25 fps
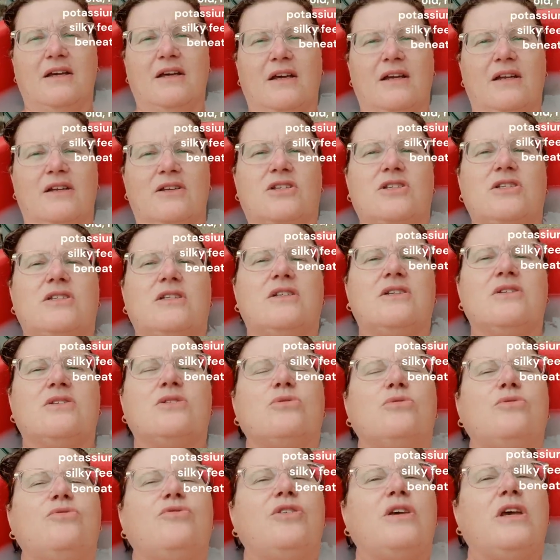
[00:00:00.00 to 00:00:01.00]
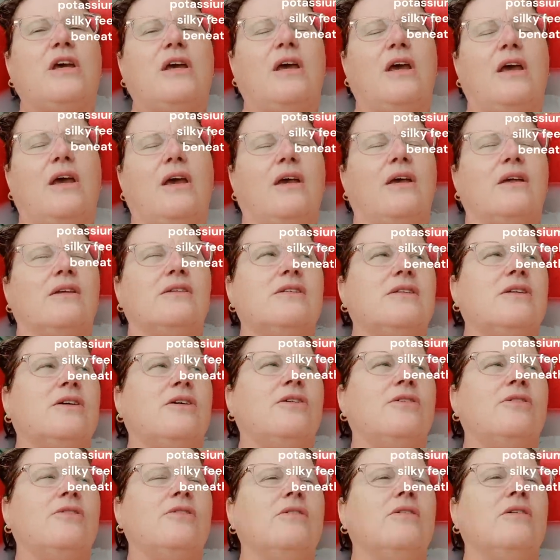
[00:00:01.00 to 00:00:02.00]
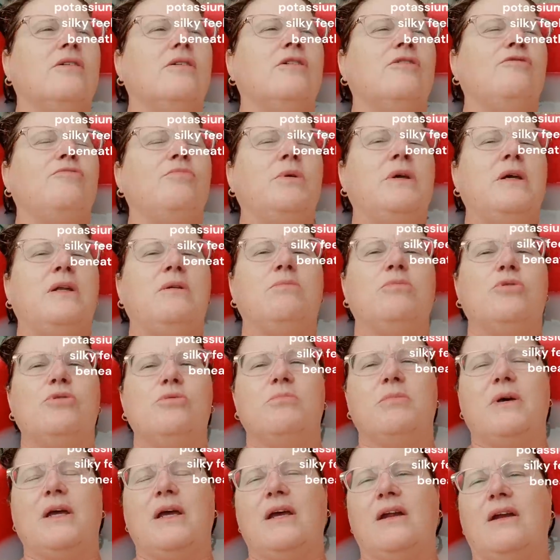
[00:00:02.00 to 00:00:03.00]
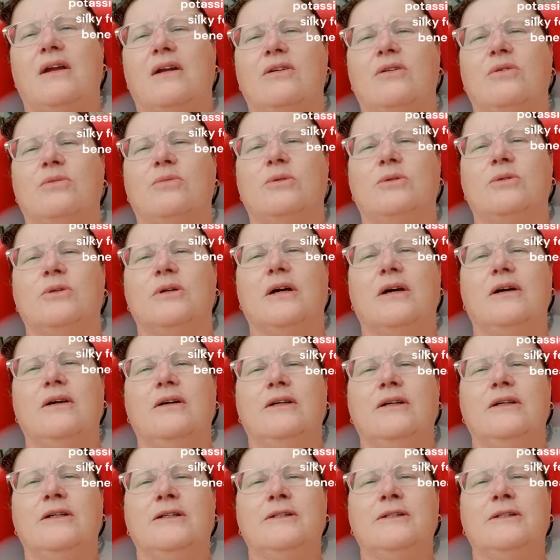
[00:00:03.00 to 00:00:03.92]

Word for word: And she said it's good for your hair, so I've been put my head underwater.